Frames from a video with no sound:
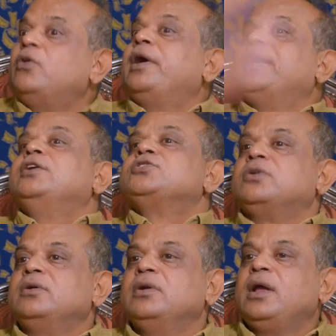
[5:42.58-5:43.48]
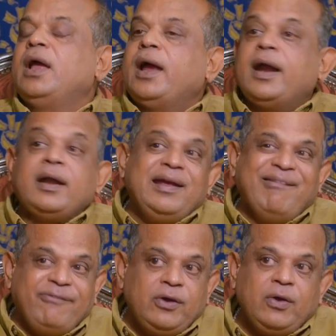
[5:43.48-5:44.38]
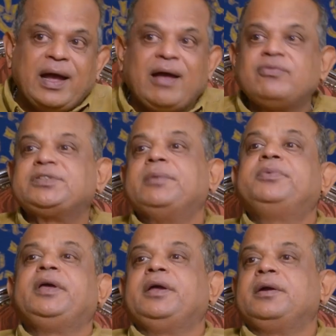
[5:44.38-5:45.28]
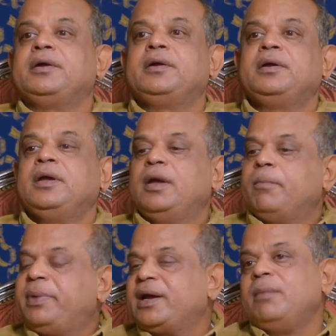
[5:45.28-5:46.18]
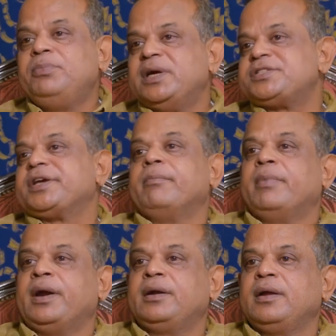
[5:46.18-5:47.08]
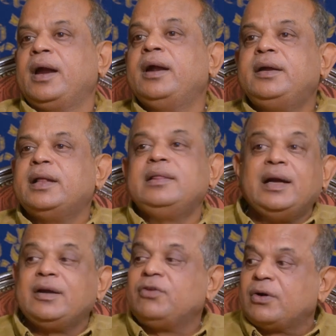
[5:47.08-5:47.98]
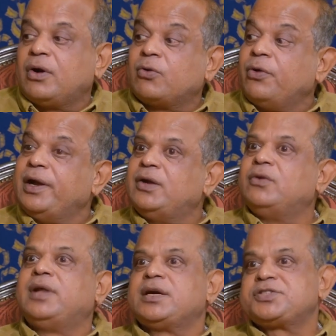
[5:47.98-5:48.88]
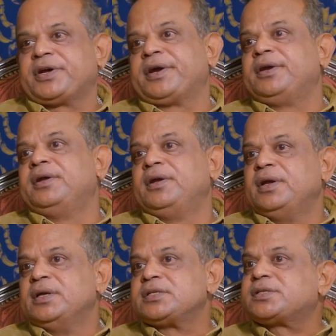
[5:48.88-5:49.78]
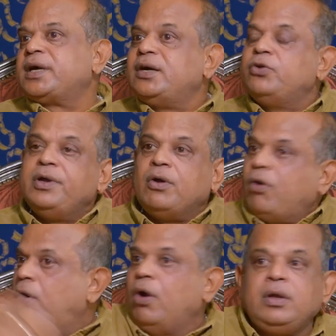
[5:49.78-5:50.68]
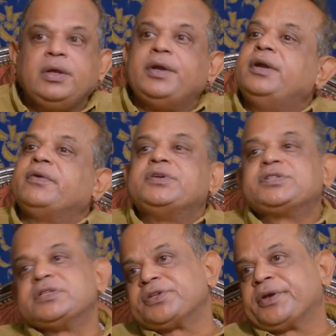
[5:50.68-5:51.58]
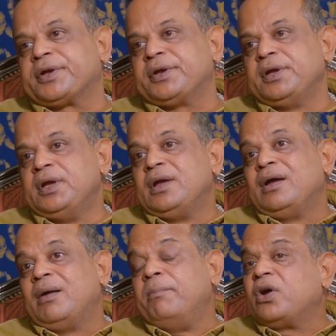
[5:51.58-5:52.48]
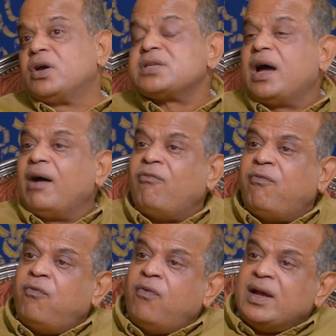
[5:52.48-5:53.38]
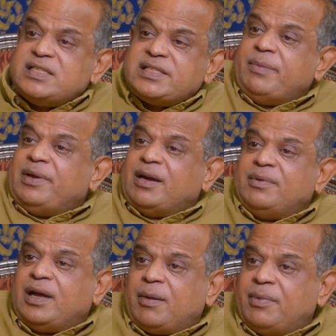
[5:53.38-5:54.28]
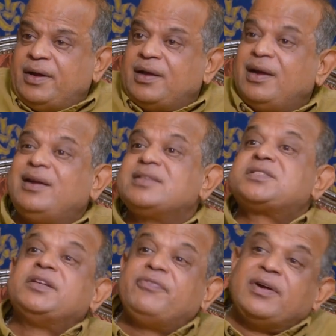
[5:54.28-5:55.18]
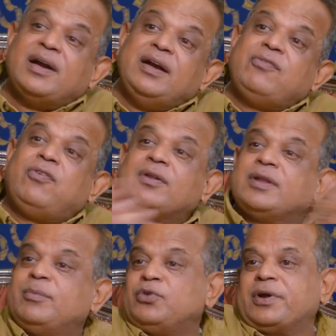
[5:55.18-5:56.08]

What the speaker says: to get into zone. And if you have something, pick up that segment and tell that you are not going into that side. Start doing all your interventions there. Because once they become diabetic, it is difficult for them to